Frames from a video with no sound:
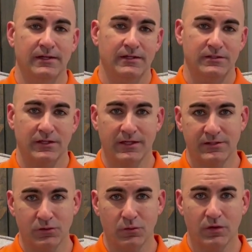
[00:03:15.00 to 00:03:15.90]
to get to
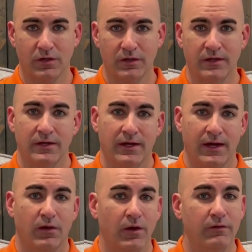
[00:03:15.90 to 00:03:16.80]
work.
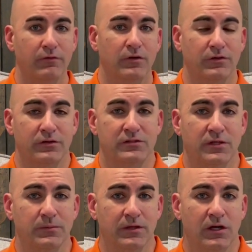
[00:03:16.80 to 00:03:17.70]
However, there's
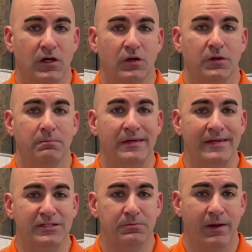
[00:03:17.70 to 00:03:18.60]
something called the
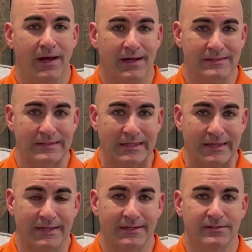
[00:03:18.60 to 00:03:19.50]
Peach Pass
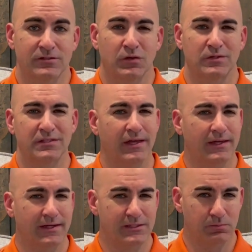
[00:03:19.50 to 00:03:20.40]
lane. So it's like an
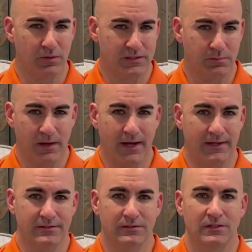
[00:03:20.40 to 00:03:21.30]
express
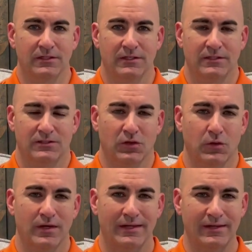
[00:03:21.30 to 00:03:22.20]
pass. So
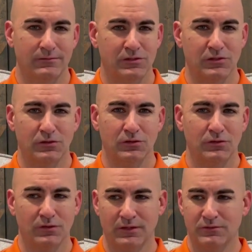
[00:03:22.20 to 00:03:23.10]
it gives
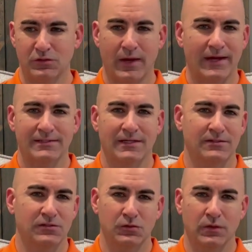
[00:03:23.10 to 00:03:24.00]
you access
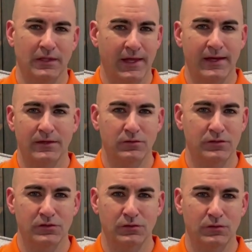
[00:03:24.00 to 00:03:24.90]
to a lane or
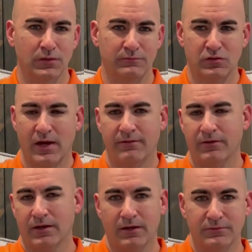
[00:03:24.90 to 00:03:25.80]
two of traffic
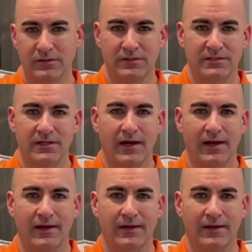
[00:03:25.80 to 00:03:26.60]
off to the side,